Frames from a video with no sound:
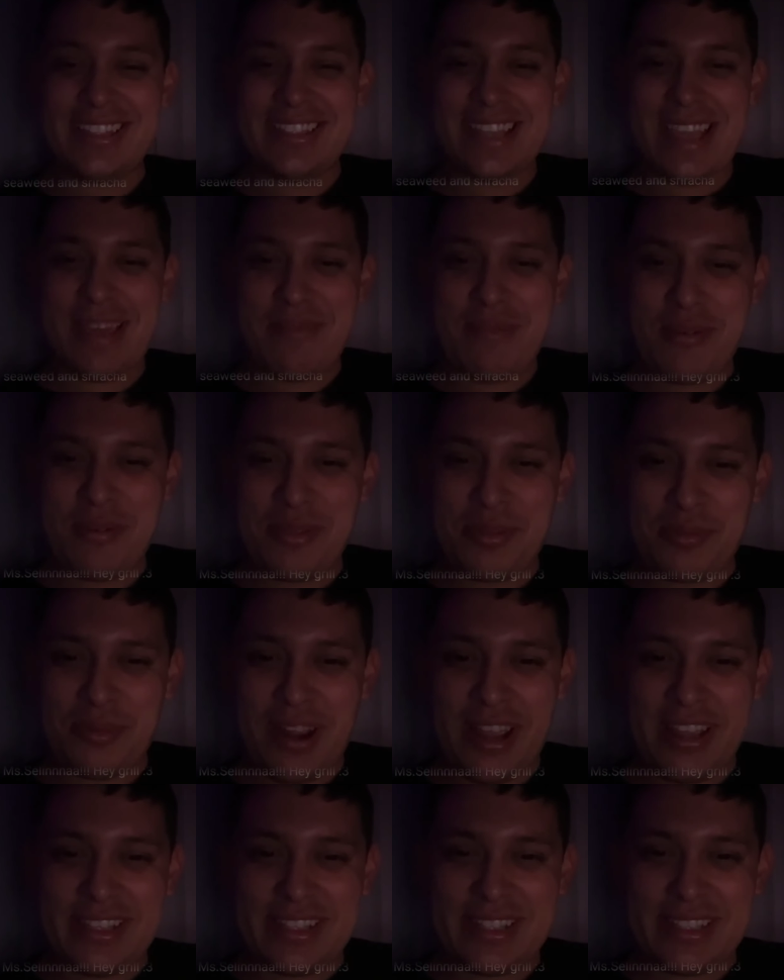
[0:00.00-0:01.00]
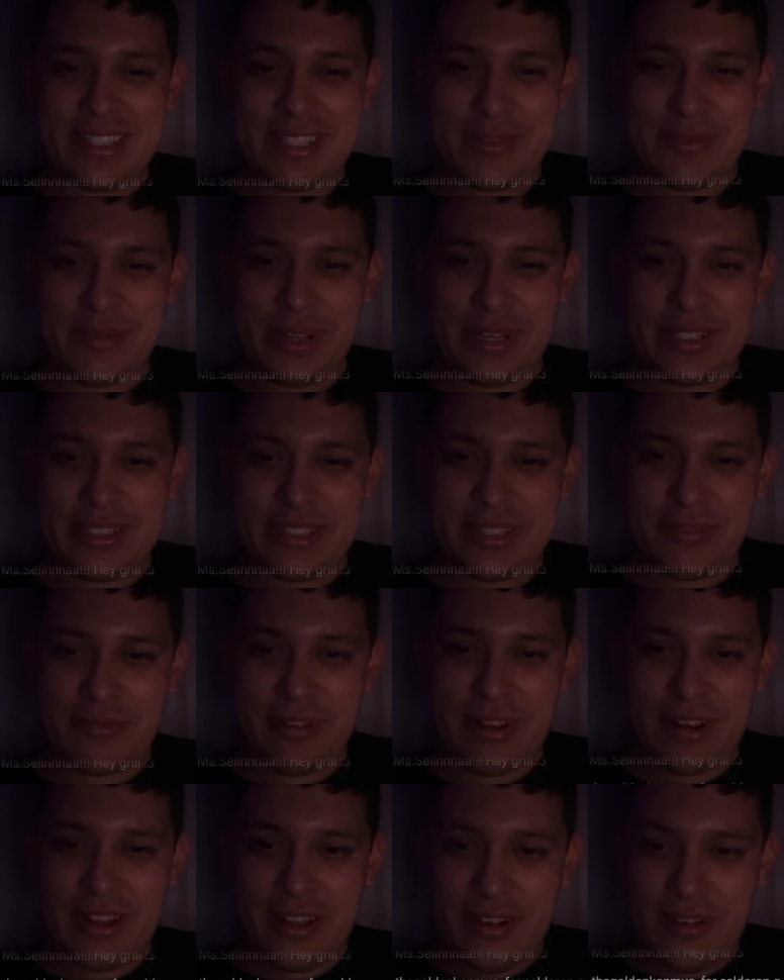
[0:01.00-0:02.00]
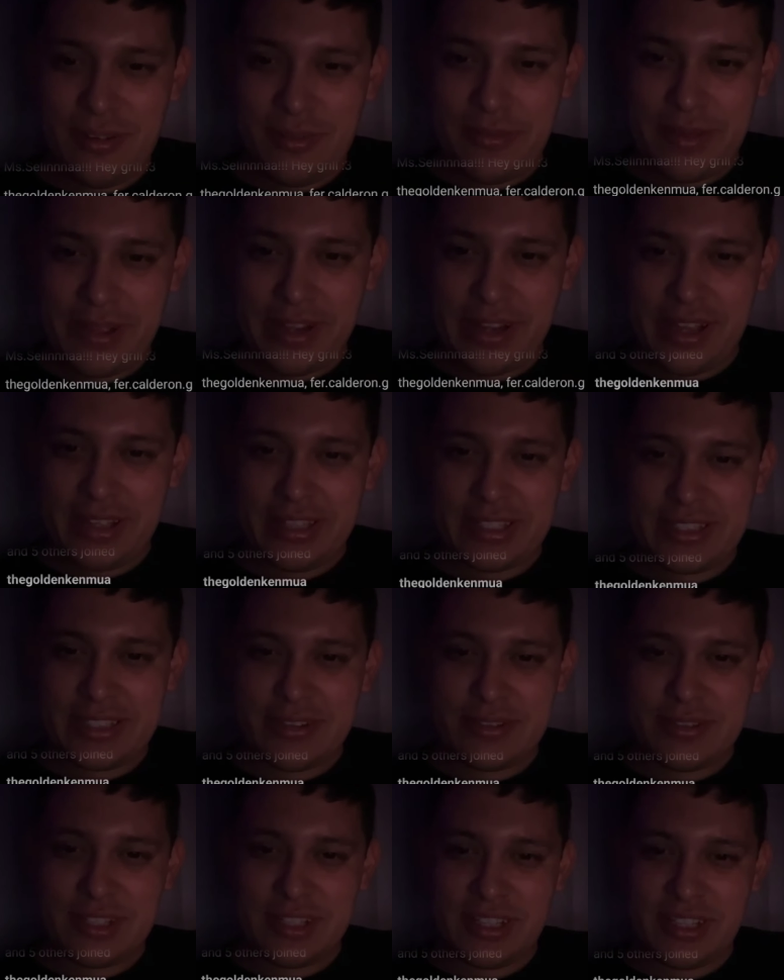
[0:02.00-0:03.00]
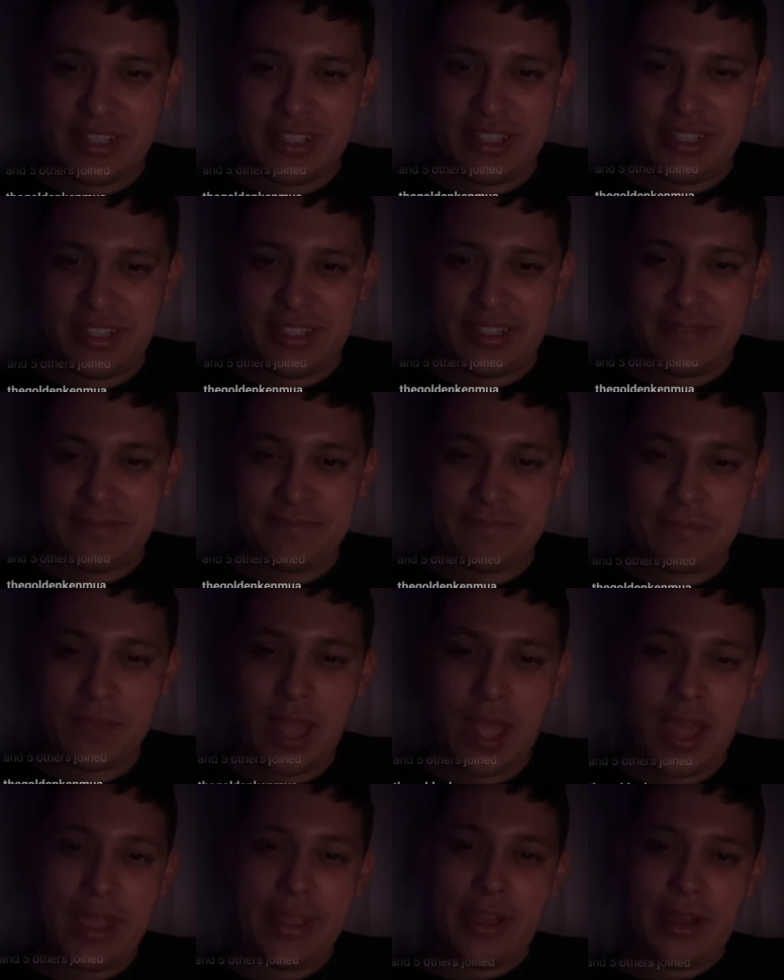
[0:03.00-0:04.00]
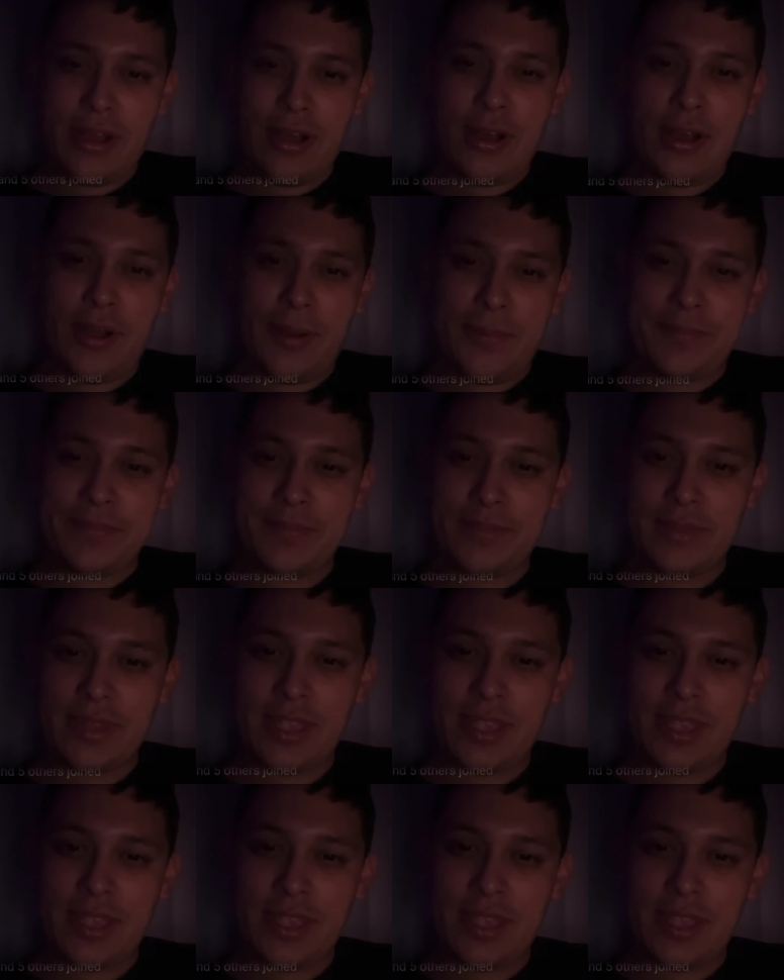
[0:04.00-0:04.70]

Eat salmon with rice and seaweed and some. Oh my god, that sounds good. Hi, y'all.